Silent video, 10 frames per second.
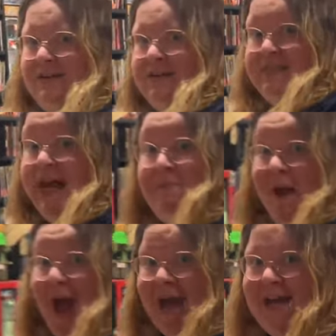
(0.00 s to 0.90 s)
Stay
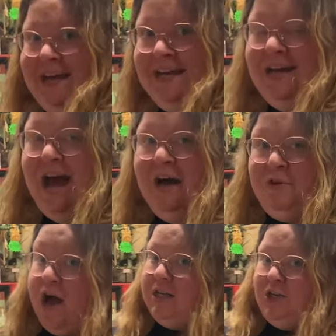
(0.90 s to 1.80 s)
back. I've
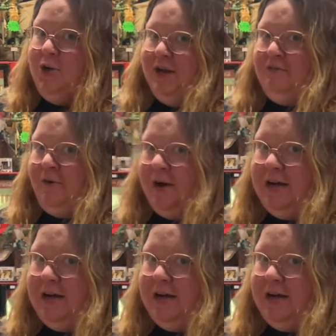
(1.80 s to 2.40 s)
got a tuning fork.